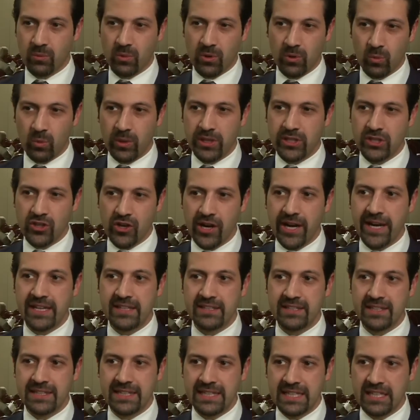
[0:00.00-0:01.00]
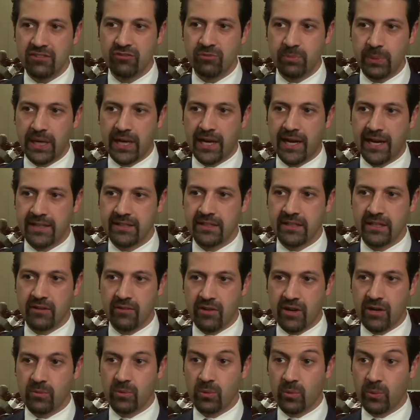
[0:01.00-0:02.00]
what we're trying to leave behind in
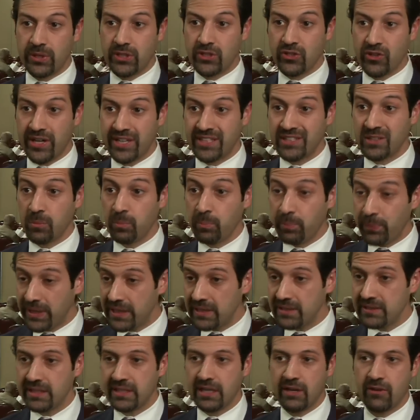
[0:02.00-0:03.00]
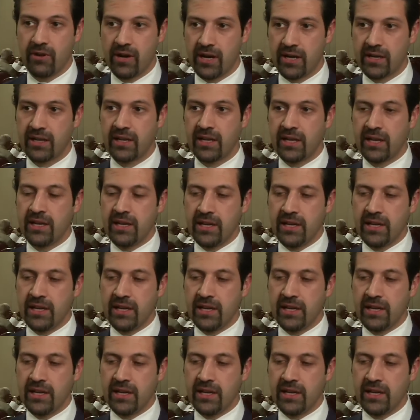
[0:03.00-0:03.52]
Iraq, what we're trying to build in Iraq,